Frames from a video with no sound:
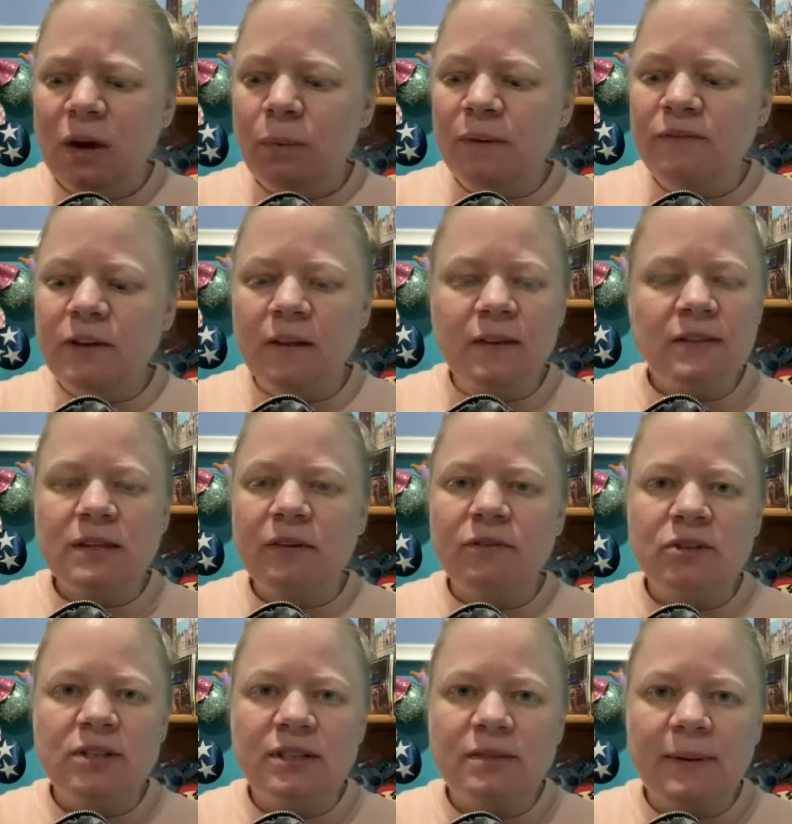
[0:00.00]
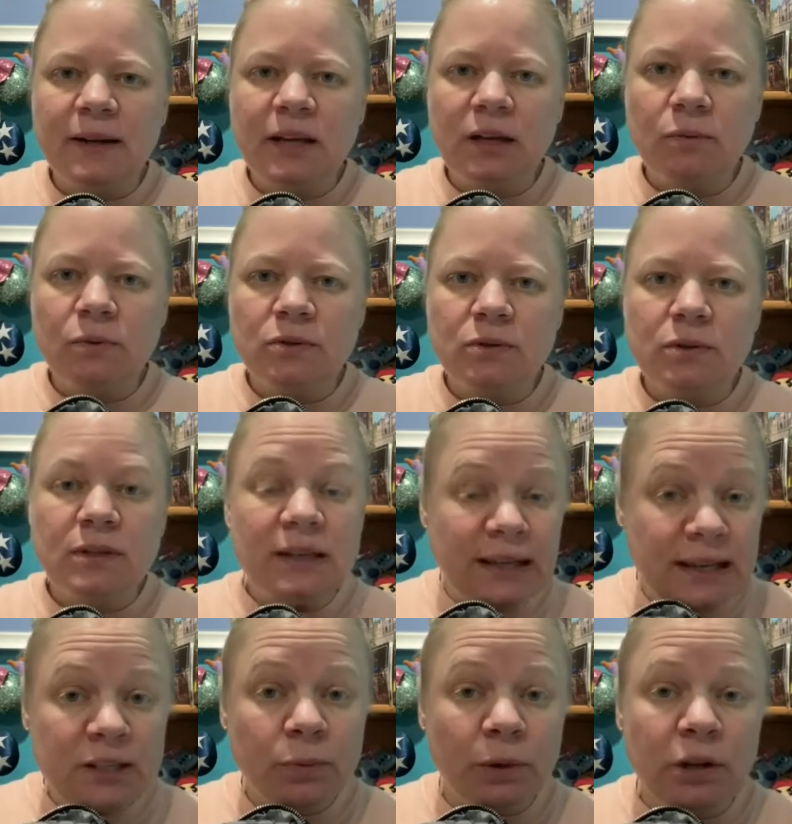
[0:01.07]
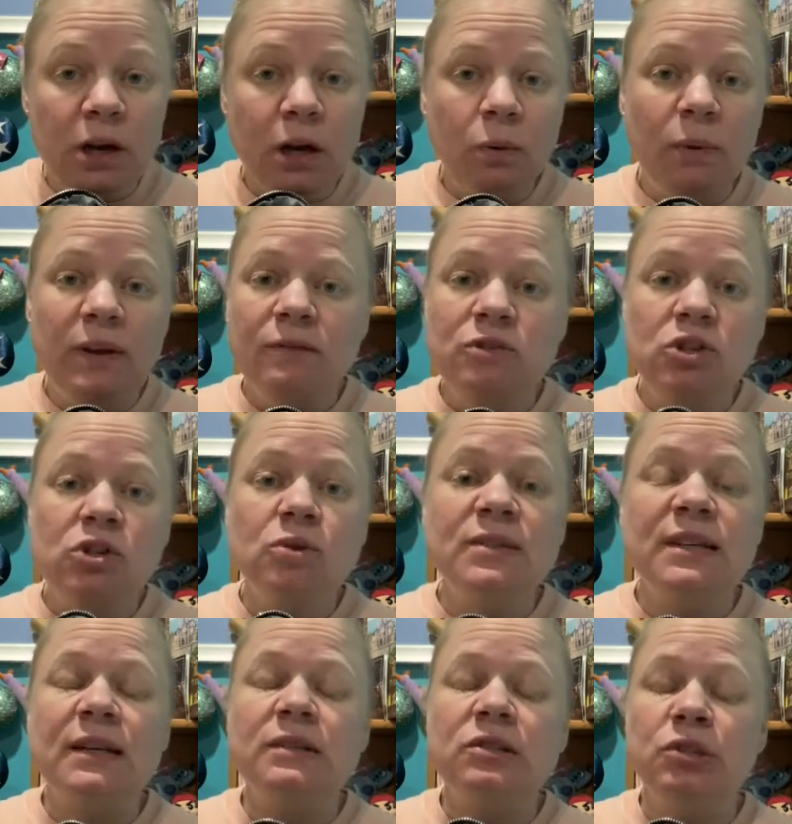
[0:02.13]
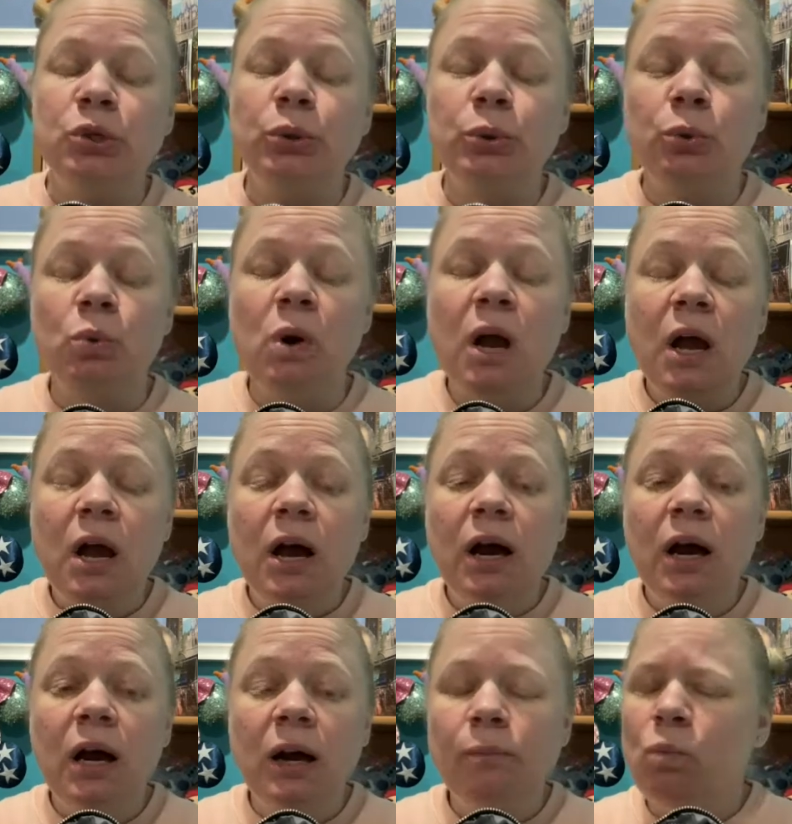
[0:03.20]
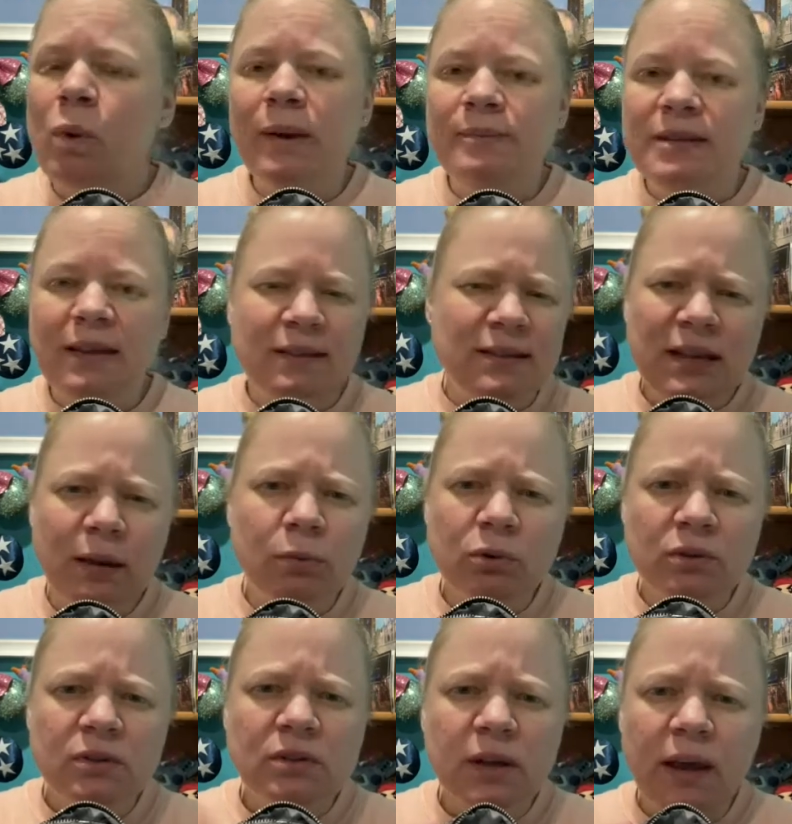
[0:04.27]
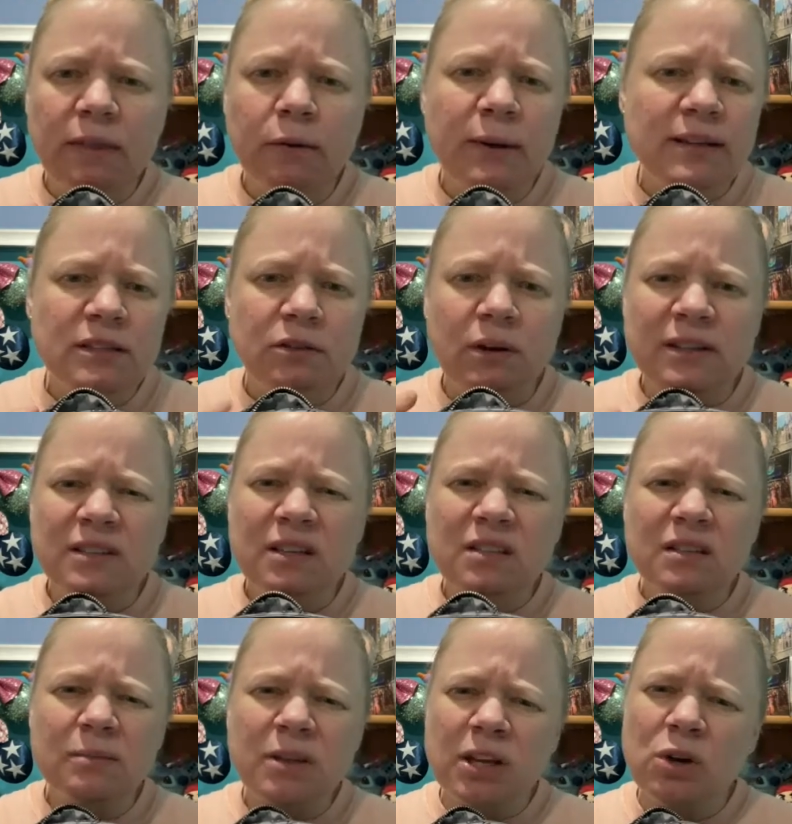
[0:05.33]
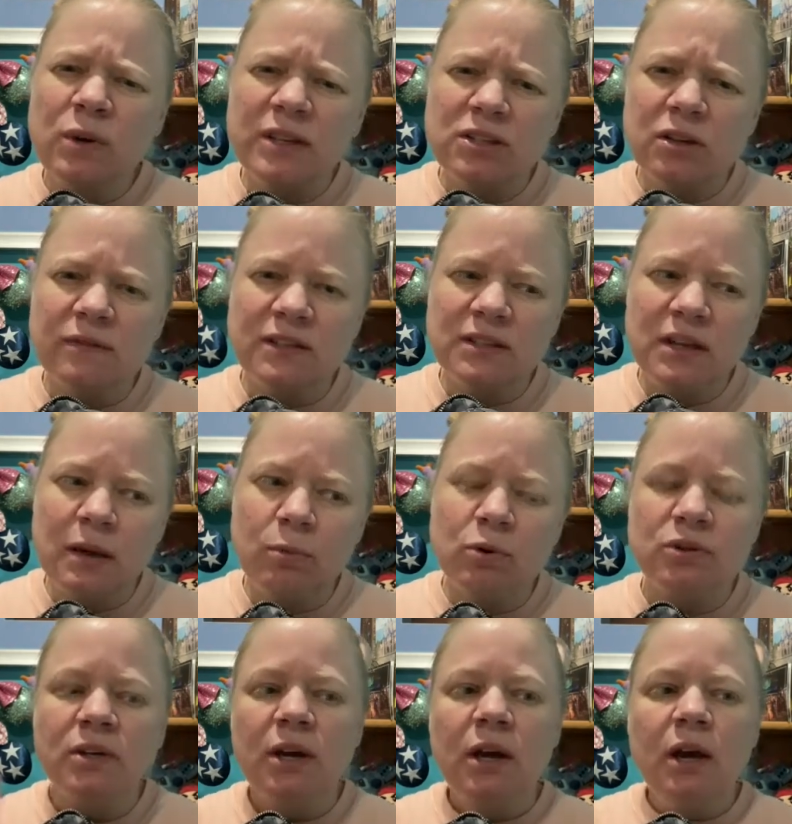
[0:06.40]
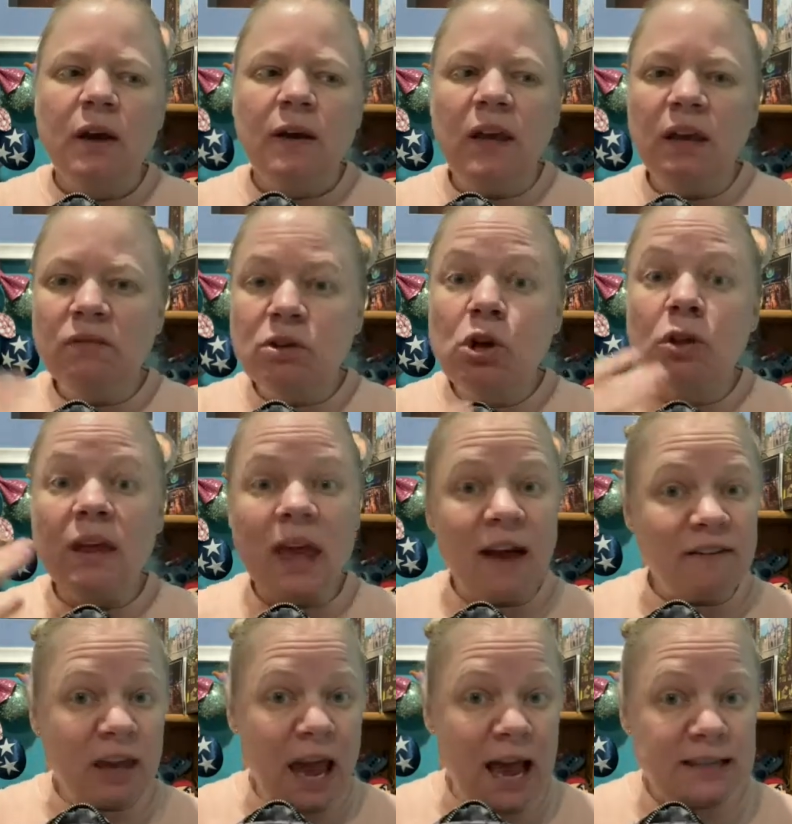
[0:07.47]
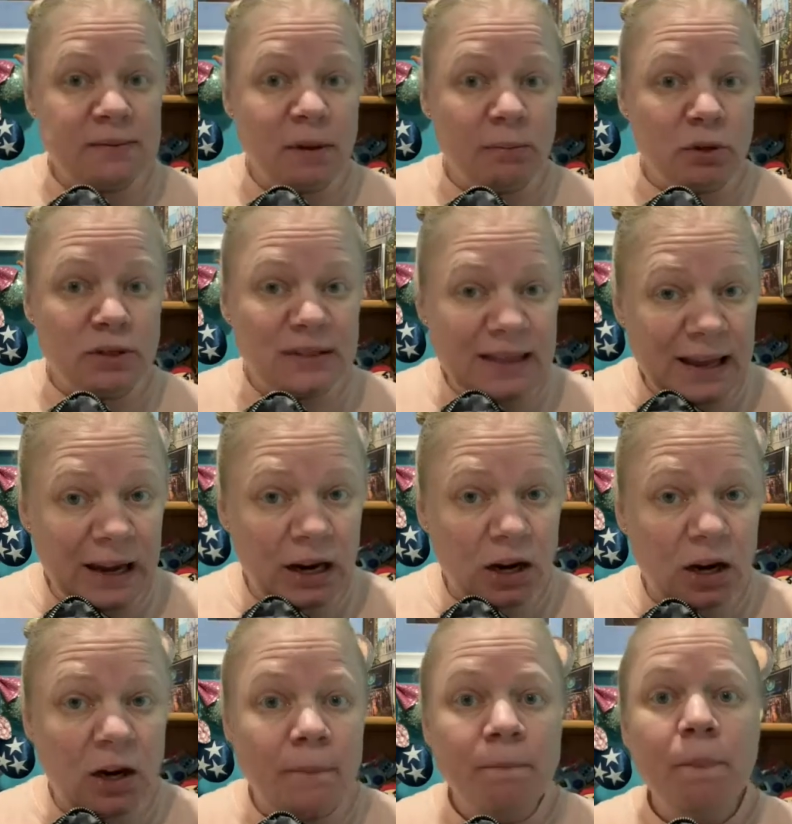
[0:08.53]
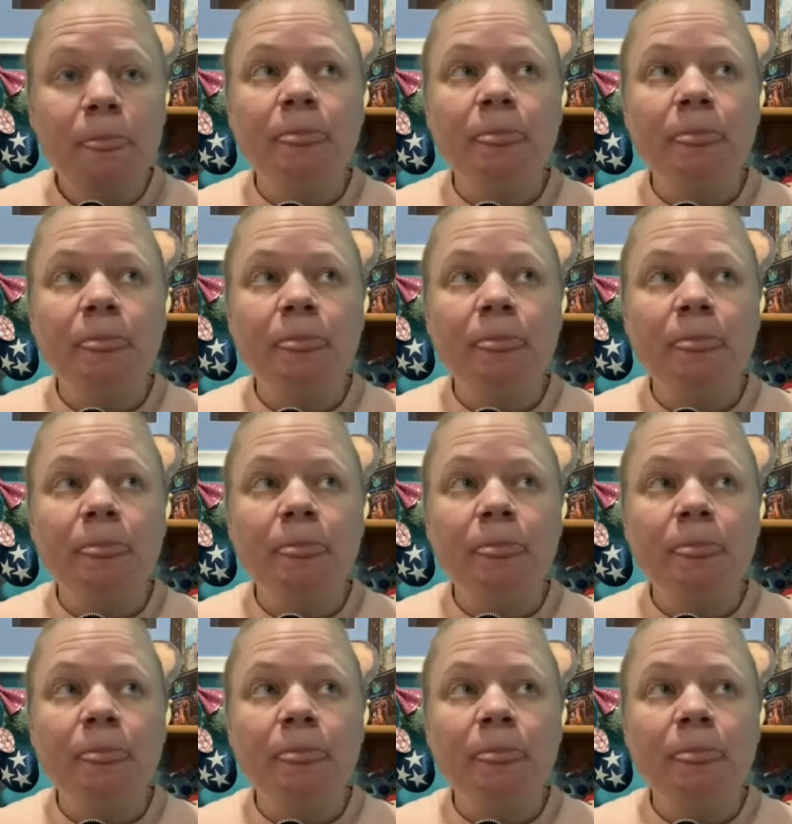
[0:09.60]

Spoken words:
We've done this ever since my kids were young. We use it to wipe down the tables at the restaurants. Because some of the quick service tables, even though they have cast members there,